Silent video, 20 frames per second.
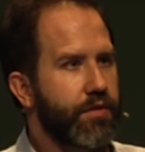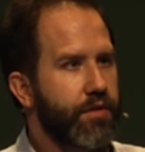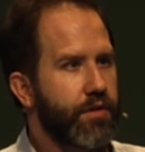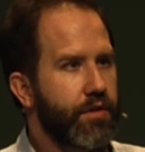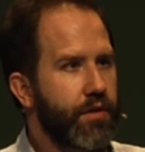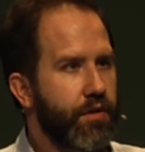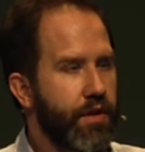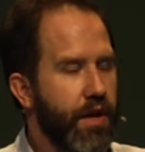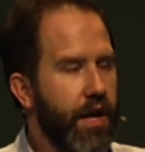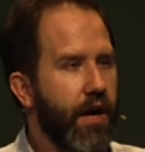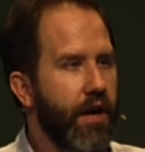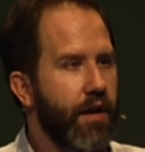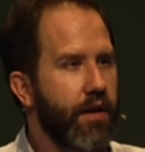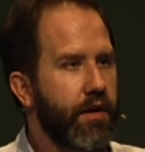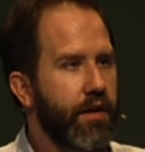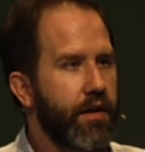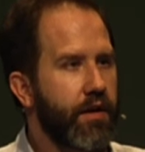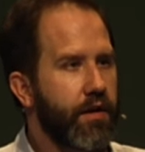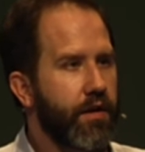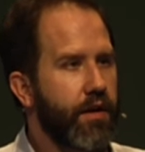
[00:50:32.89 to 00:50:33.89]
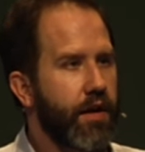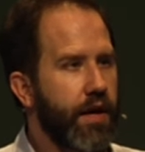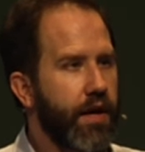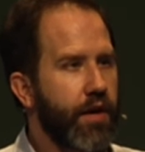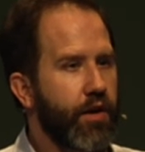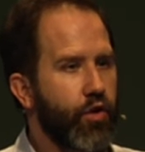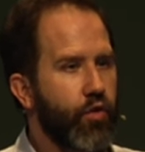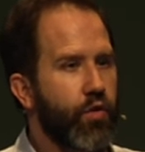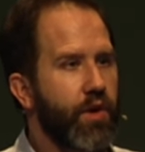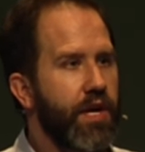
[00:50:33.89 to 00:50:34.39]
So yeah, I
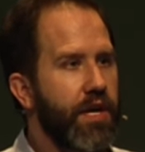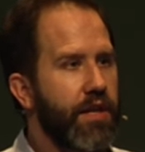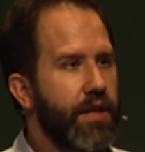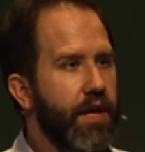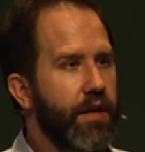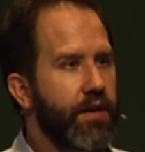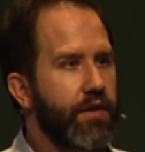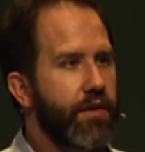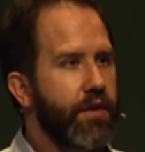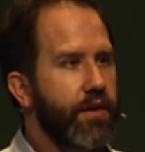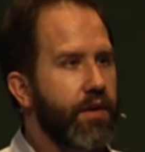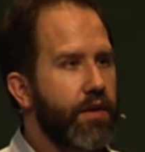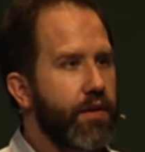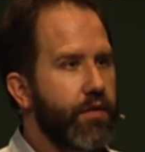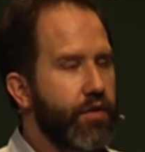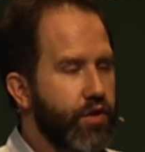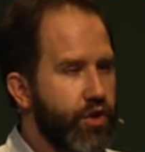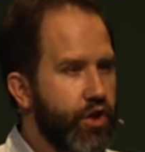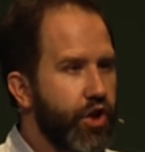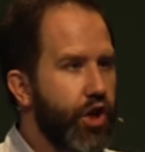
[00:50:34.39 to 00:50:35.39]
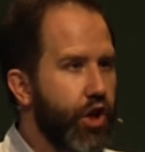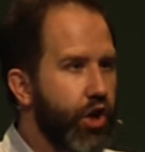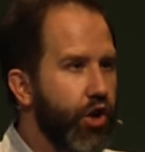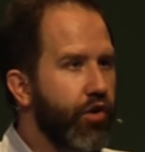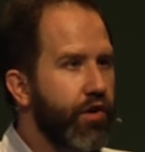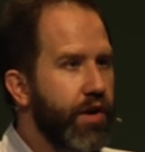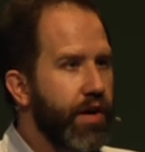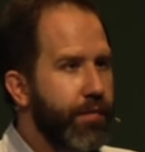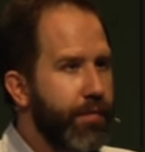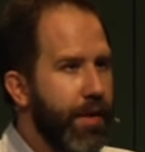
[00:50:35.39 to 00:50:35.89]
agree that
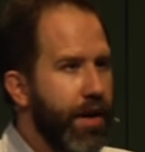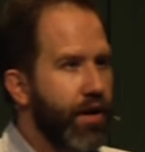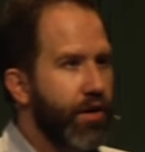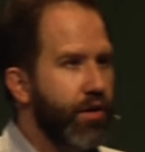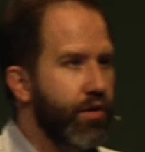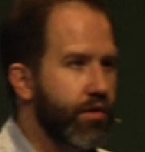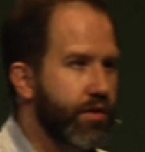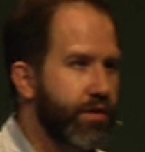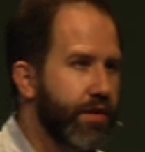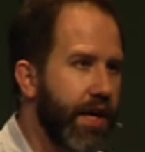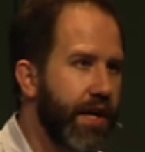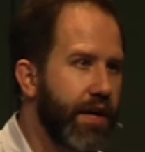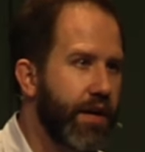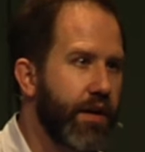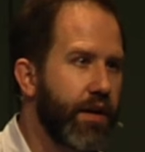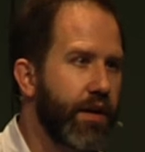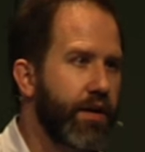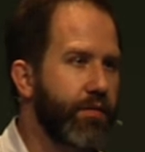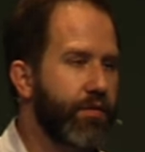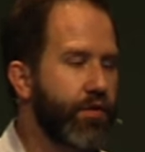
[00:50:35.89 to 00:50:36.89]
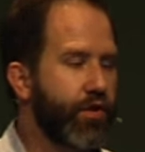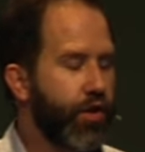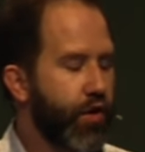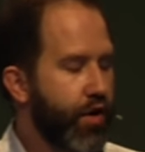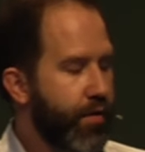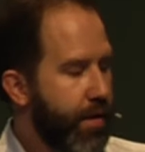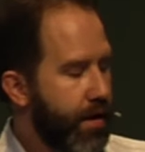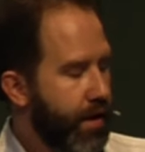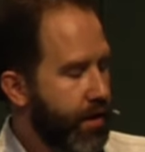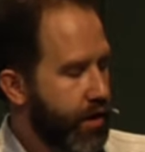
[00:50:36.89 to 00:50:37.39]
securing medical data and
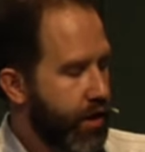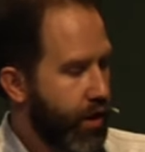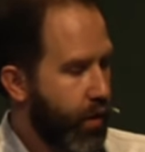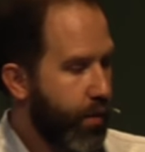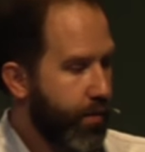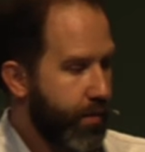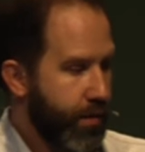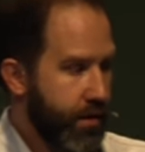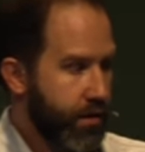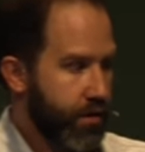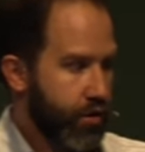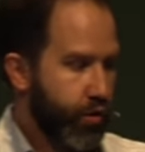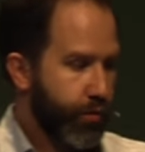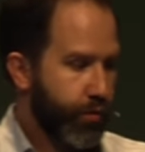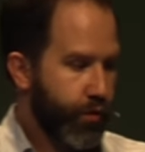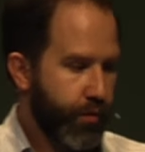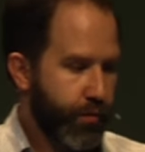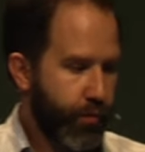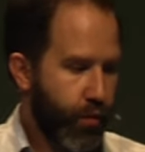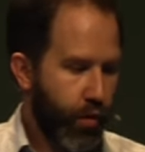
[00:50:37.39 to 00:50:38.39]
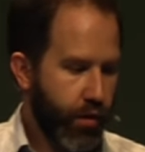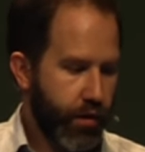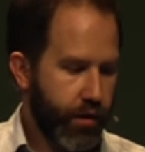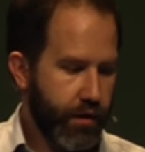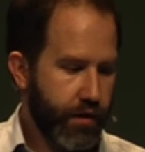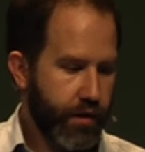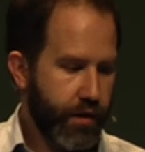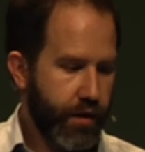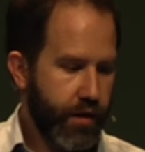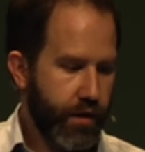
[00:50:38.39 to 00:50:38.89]
securing medical equipment is super
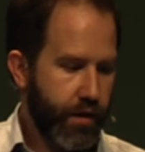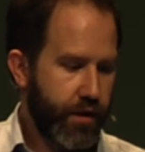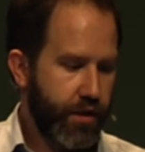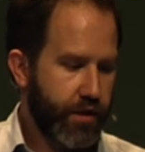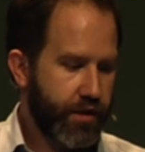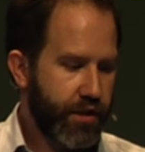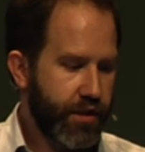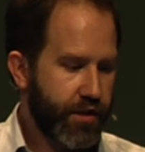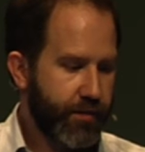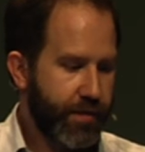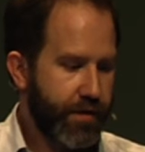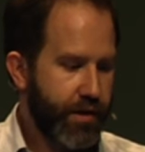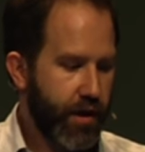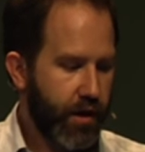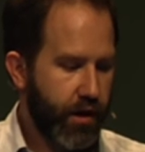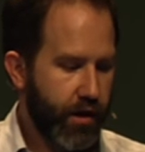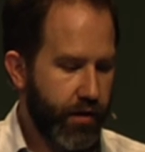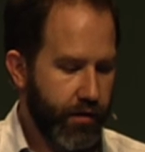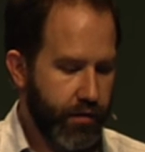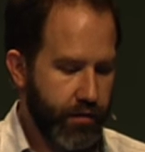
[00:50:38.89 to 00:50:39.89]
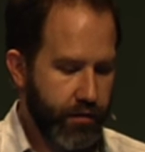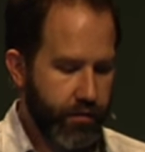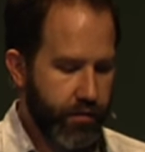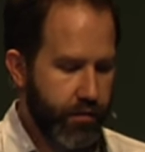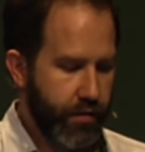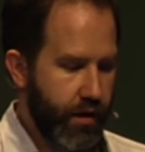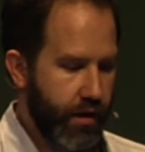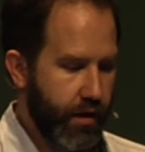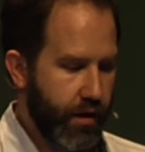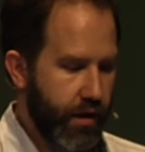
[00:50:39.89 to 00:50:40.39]
important. It just needs to be done
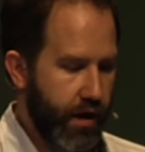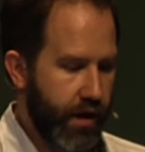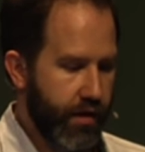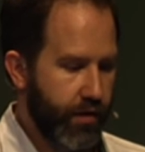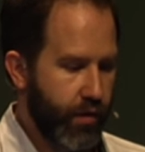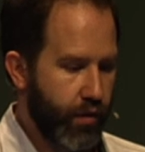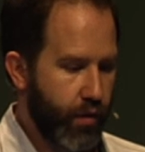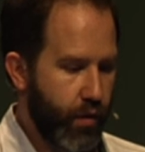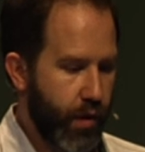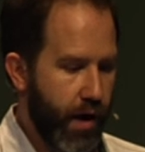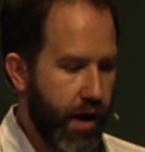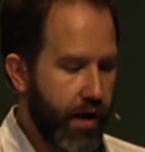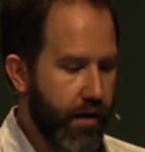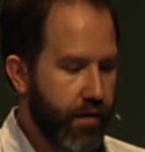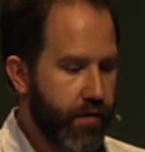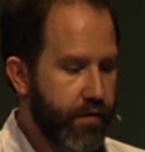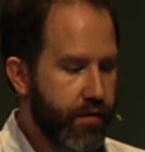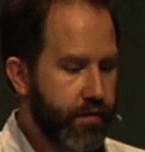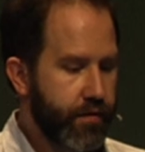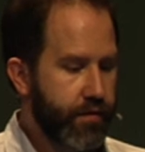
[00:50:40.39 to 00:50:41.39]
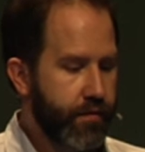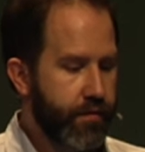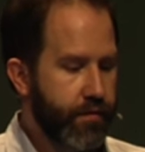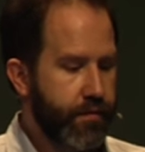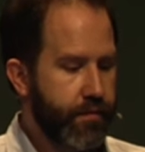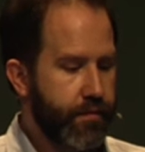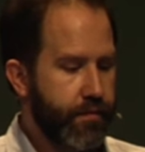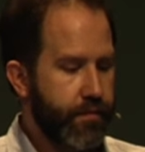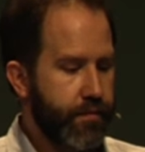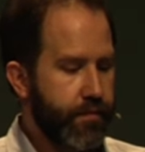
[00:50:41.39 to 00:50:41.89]
in an ethical way.
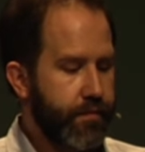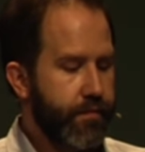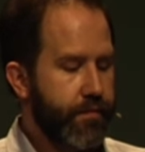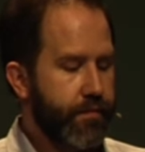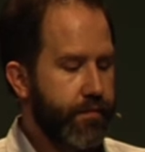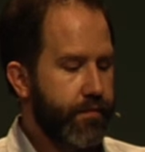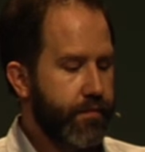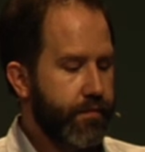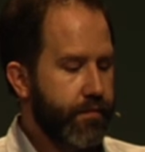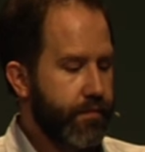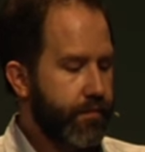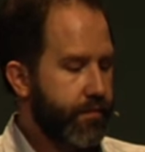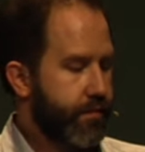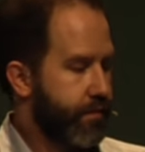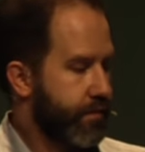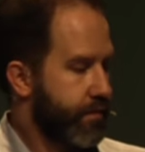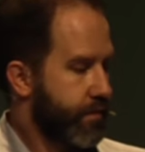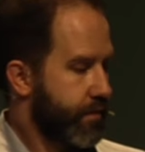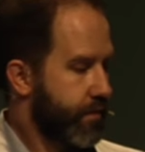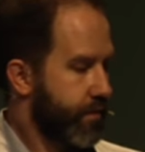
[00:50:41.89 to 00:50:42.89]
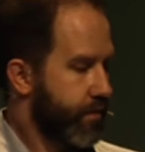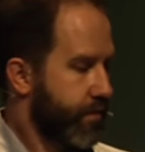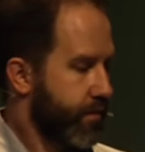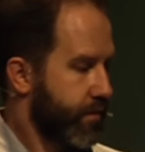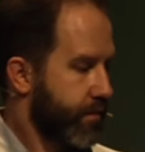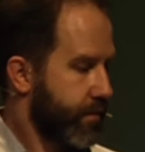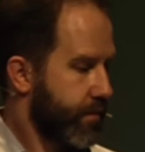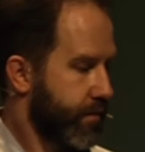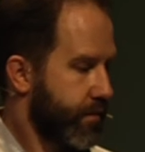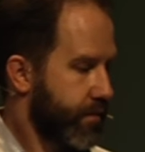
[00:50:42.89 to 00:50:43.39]
That's it,
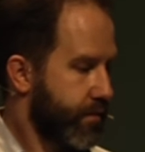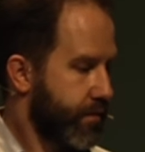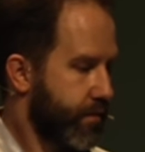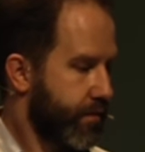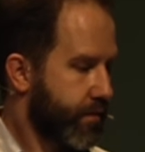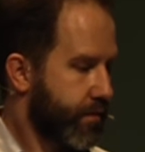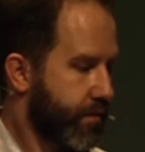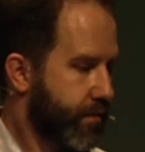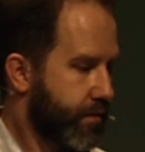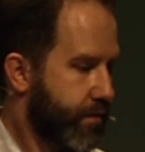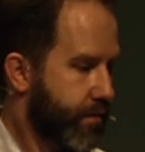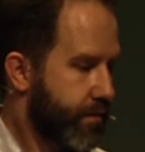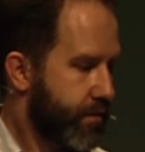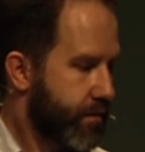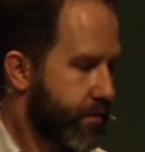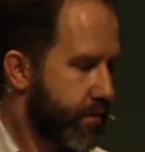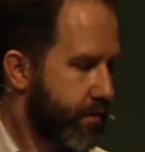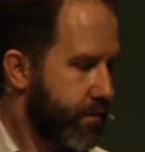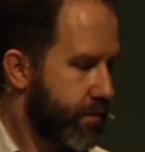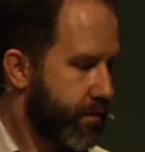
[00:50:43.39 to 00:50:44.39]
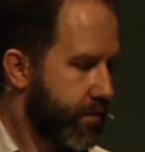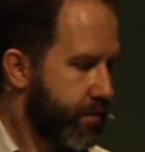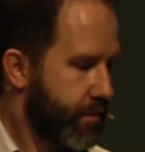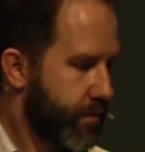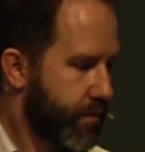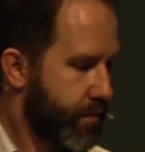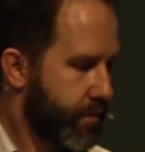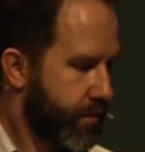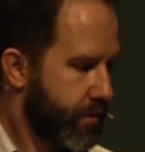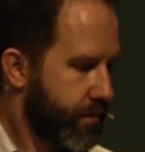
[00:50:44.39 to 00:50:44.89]
folks. Thanks a lot again, Scott.
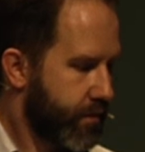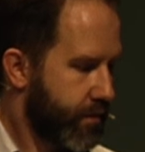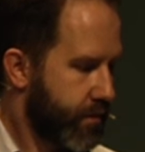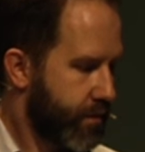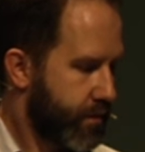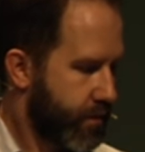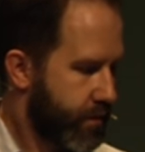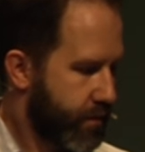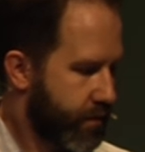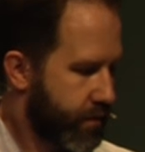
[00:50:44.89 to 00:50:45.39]
Appreciate it.